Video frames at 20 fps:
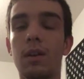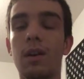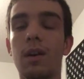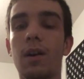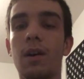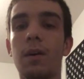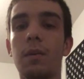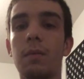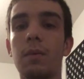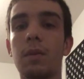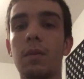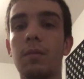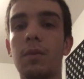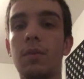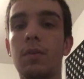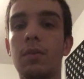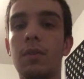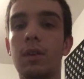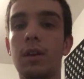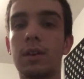Uh, but let me
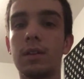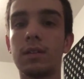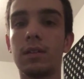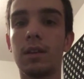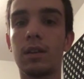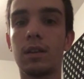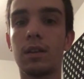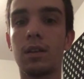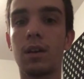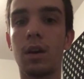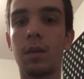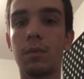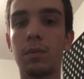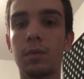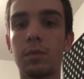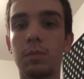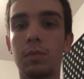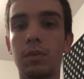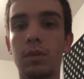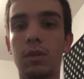know what you guys think in the
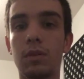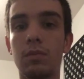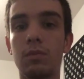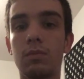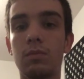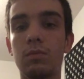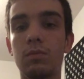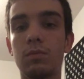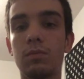comments below.